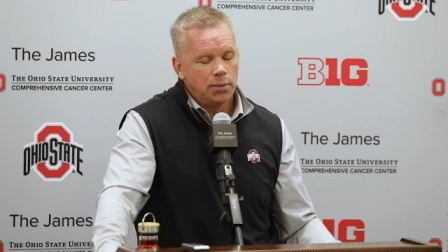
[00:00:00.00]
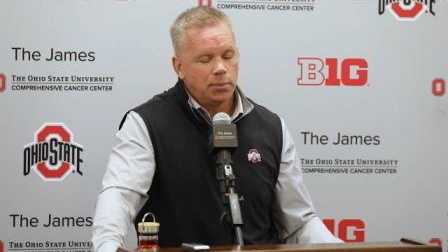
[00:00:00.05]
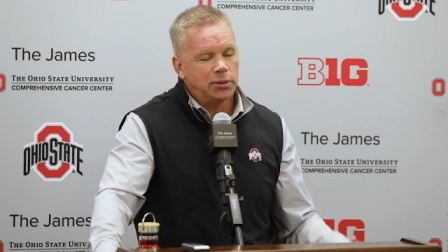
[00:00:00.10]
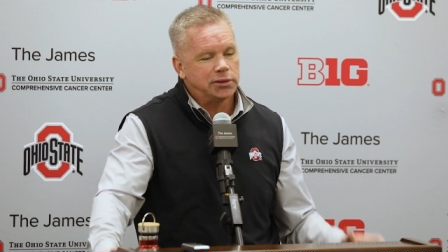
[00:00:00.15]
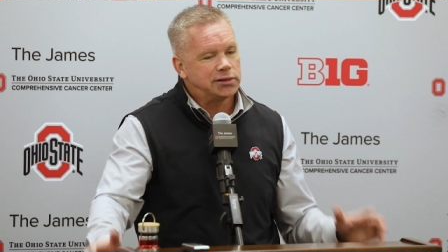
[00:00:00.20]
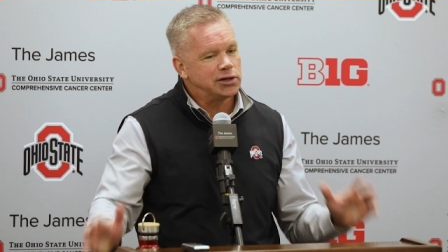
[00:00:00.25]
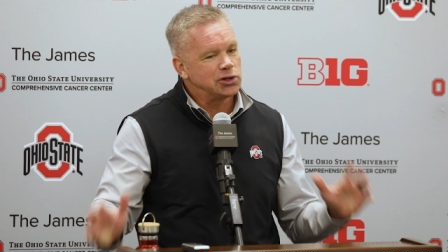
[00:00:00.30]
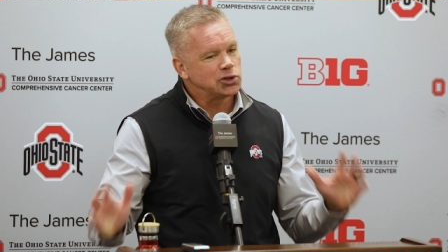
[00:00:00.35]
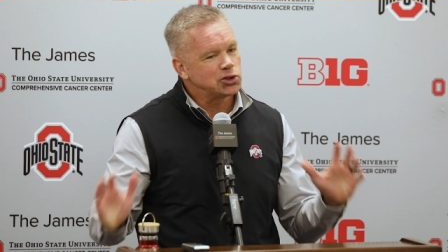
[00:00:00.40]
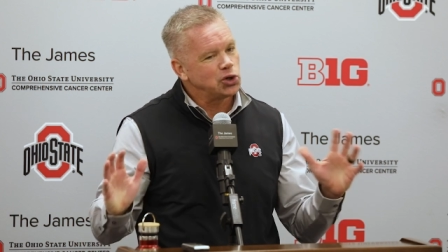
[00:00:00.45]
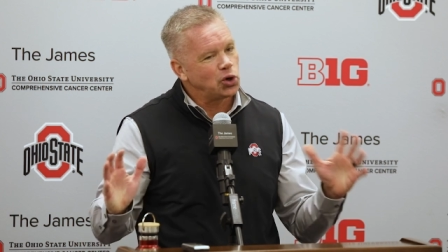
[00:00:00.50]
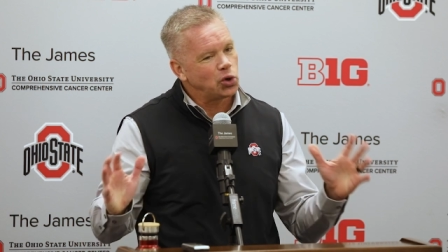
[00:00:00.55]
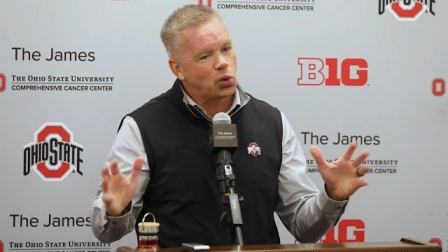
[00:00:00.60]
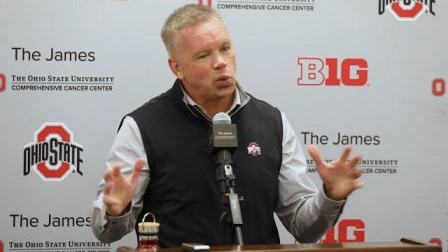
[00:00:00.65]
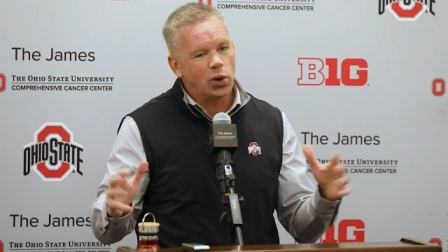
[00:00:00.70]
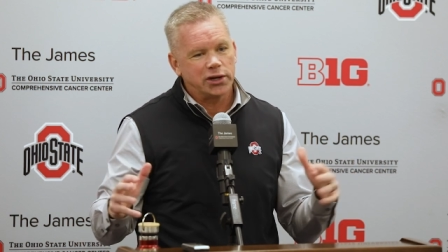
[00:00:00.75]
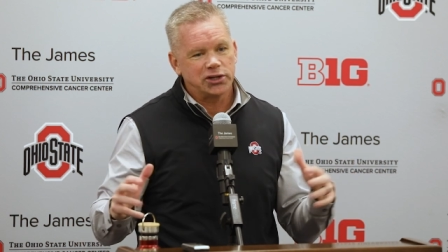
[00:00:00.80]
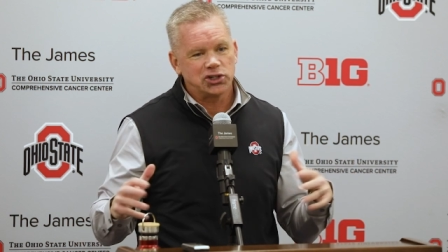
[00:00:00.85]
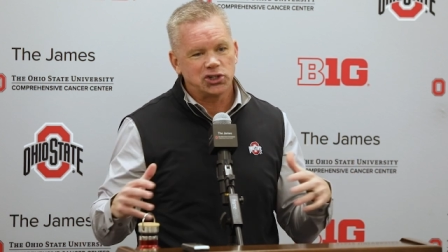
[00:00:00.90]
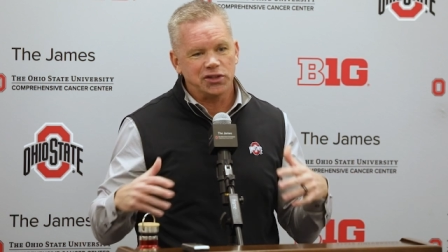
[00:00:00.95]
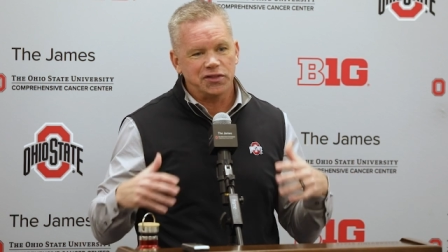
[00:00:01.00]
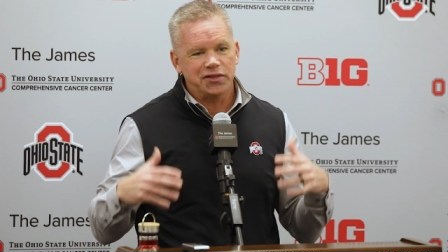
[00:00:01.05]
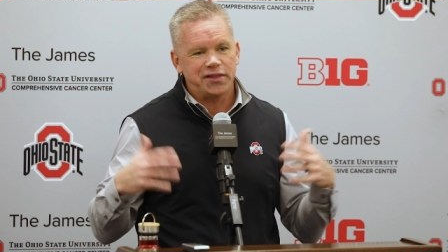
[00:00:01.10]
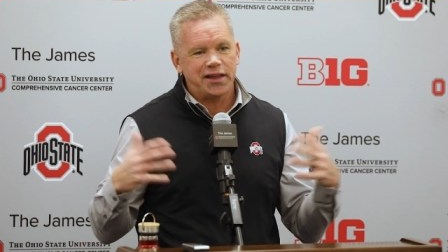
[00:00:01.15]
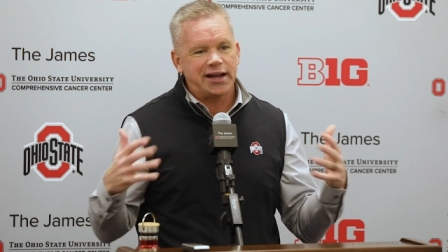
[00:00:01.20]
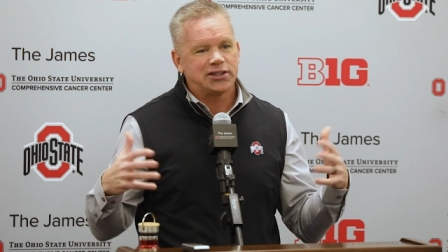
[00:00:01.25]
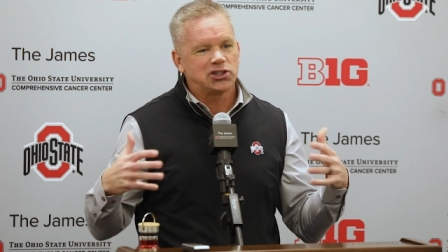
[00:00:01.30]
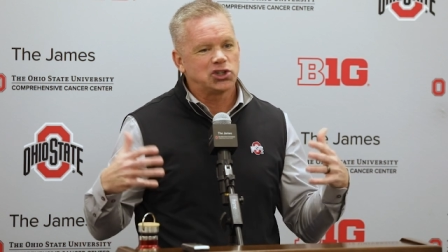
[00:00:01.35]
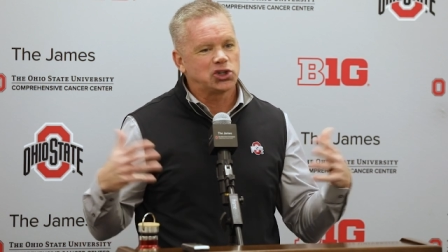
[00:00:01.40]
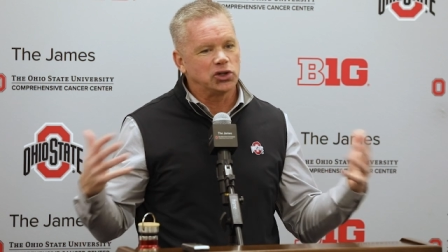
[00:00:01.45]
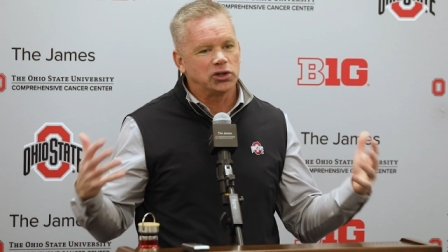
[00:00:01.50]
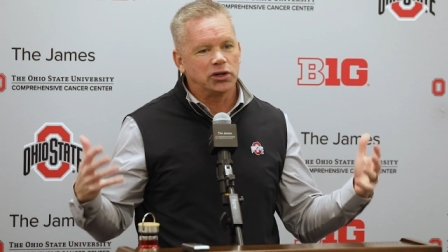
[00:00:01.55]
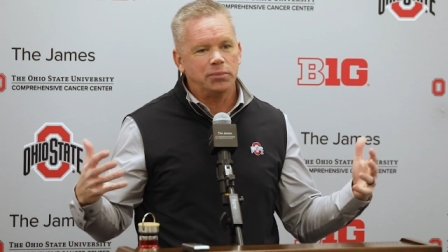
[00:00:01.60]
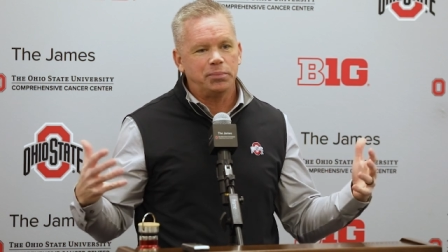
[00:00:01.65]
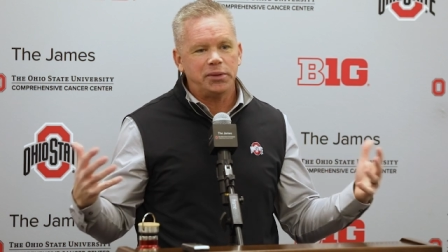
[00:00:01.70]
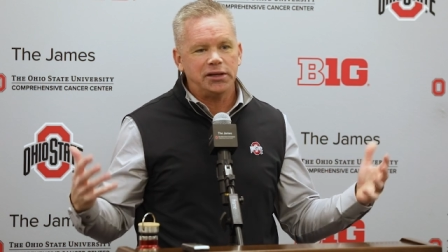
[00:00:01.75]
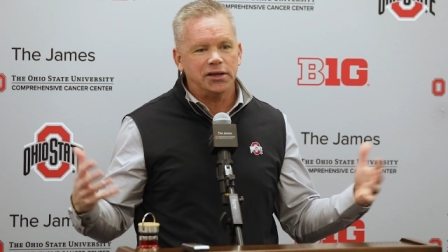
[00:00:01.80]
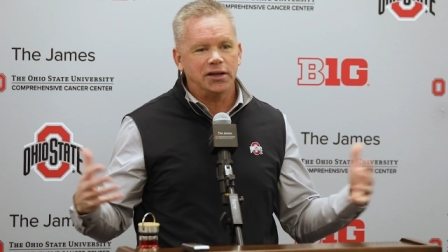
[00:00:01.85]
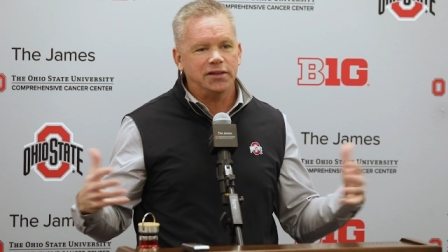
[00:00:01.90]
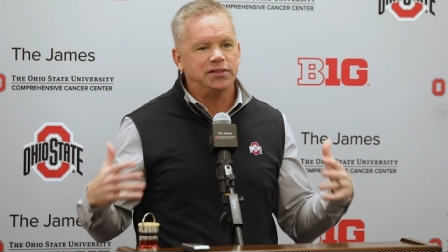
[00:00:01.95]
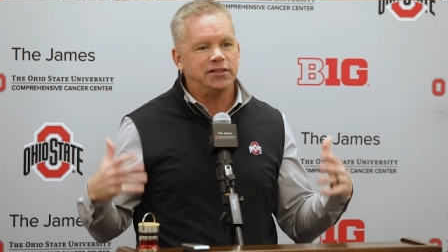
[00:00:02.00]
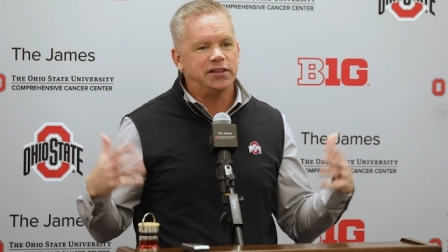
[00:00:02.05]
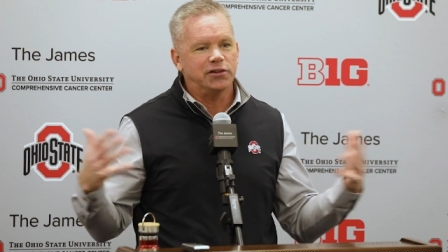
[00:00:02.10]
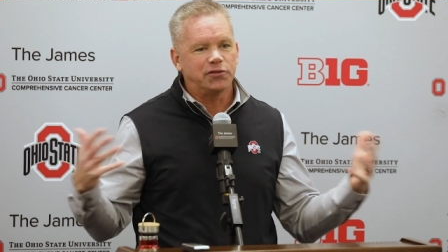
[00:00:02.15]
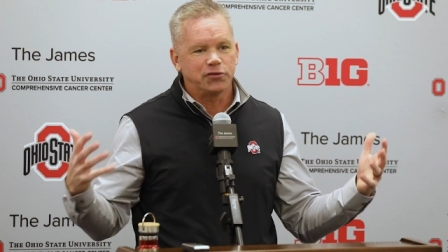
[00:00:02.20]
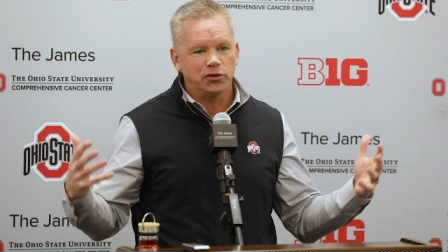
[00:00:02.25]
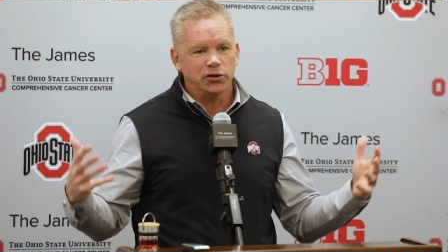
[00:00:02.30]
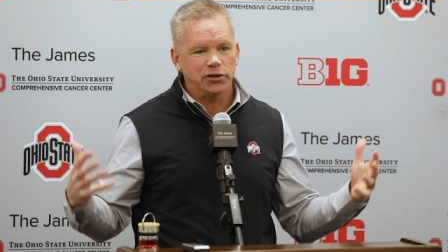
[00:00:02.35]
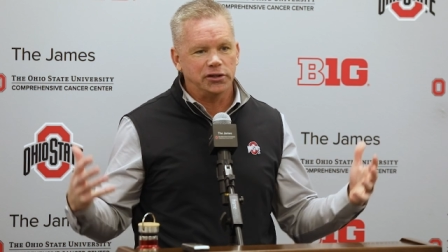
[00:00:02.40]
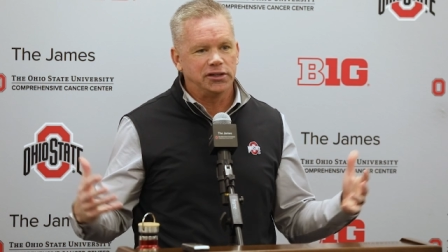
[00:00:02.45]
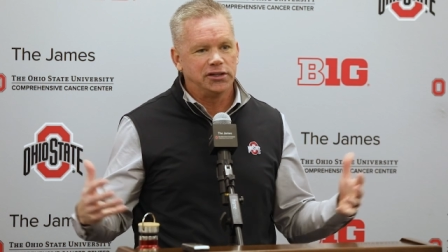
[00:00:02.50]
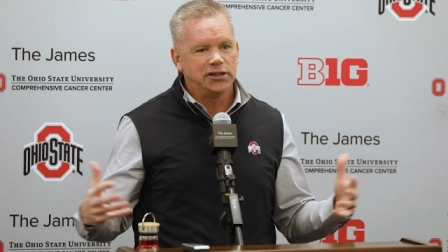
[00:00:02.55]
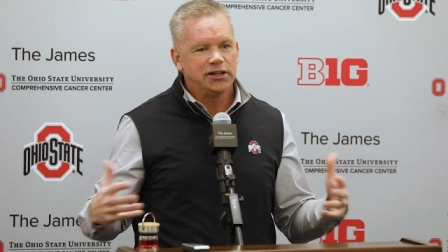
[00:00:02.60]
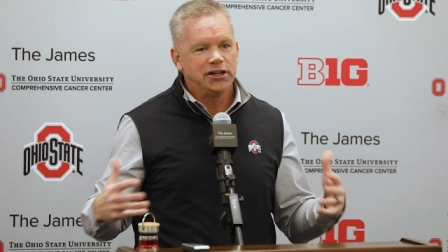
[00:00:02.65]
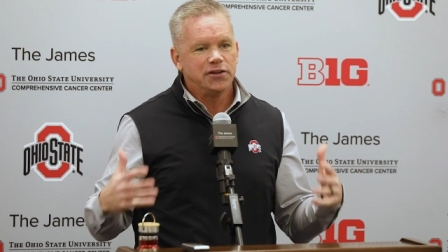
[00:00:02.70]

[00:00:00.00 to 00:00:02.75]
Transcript: But there's no question that's going to be a different